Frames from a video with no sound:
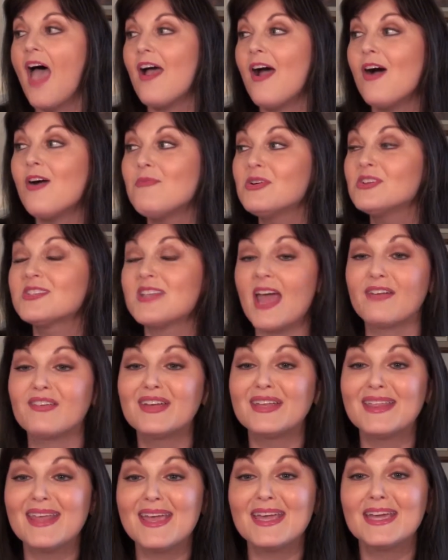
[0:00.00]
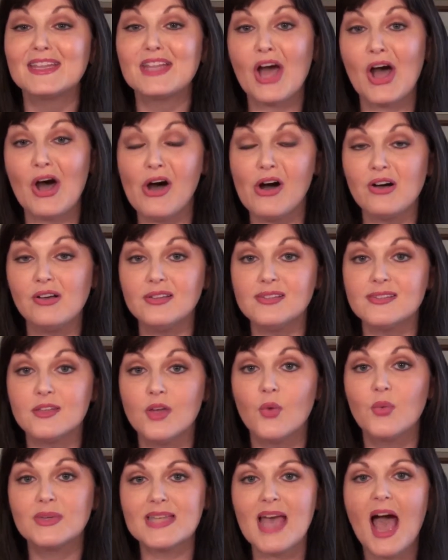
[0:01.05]
almost everything in the hauls
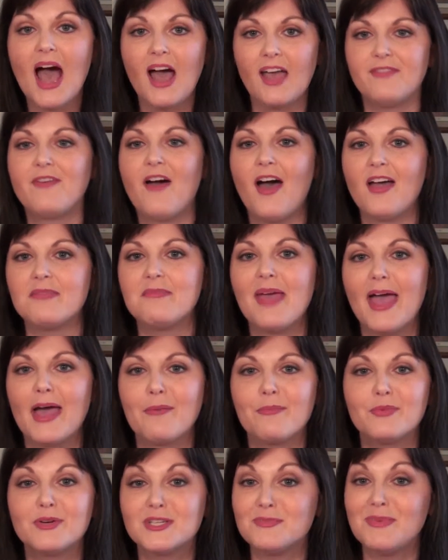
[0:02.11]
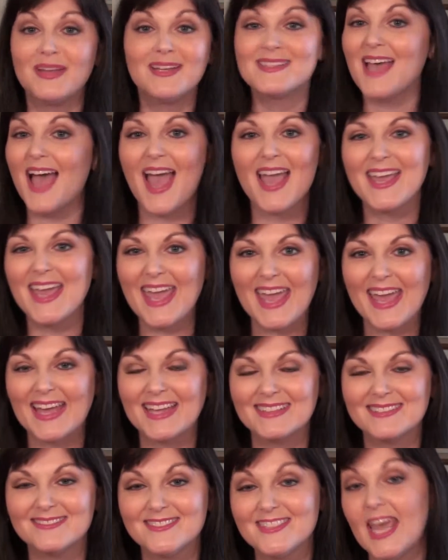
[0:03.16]
was high FODMAP, which means I
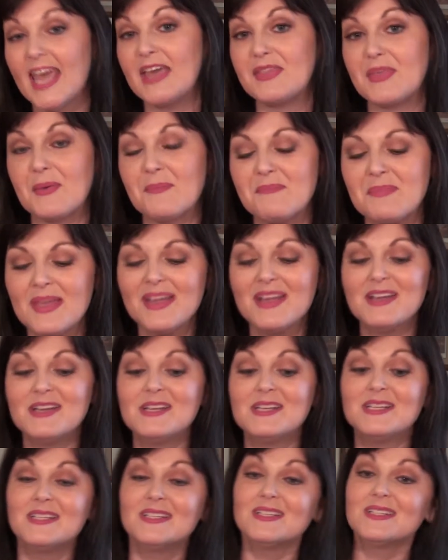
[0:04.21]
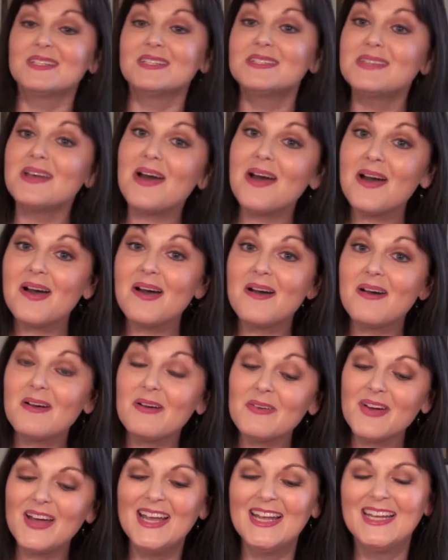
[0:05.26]
can't take them.
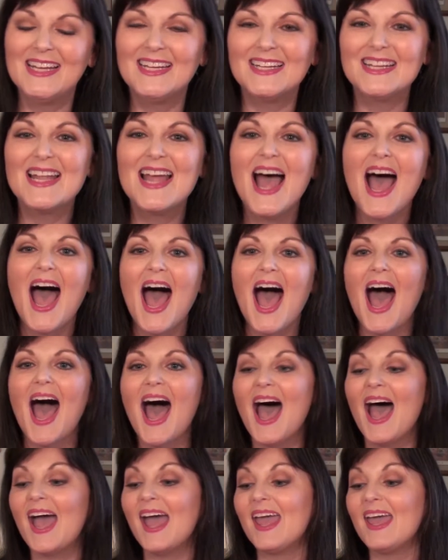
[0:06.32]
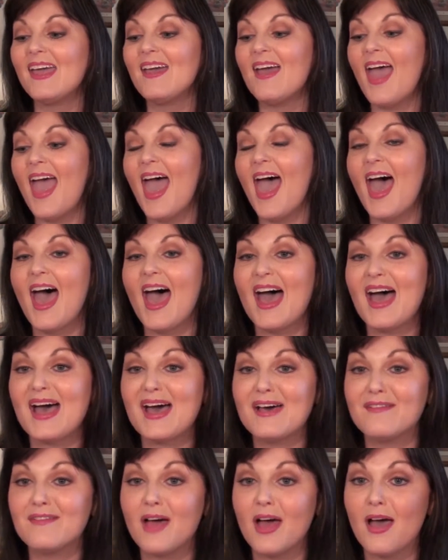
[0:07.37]
So, I
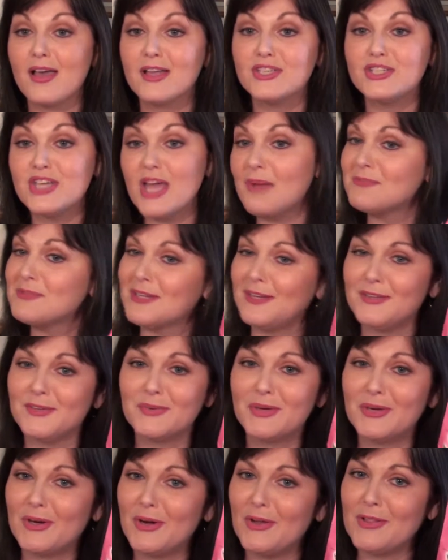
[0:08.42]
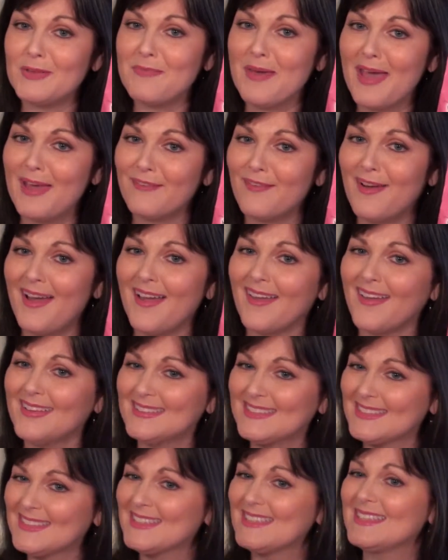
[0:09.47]
have jumped on the Ricola bandwagon,